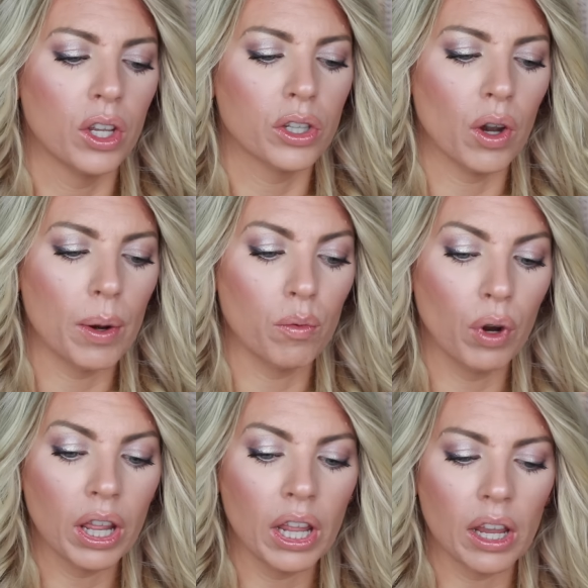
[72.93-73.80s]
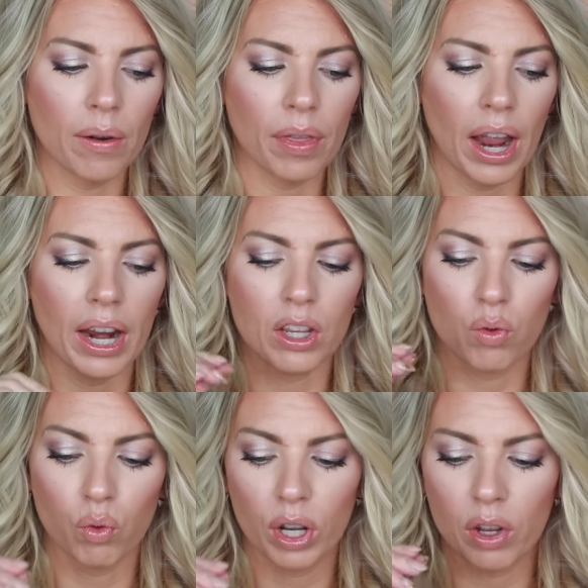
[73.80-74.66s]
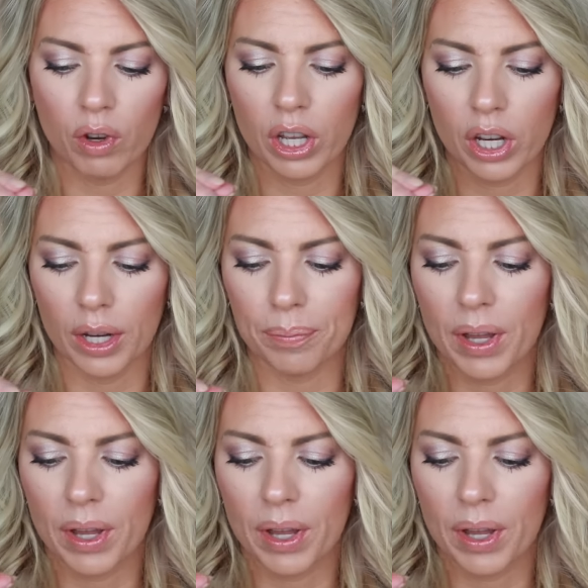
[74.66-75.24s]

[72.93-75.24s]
So I really love that. It's really, really good.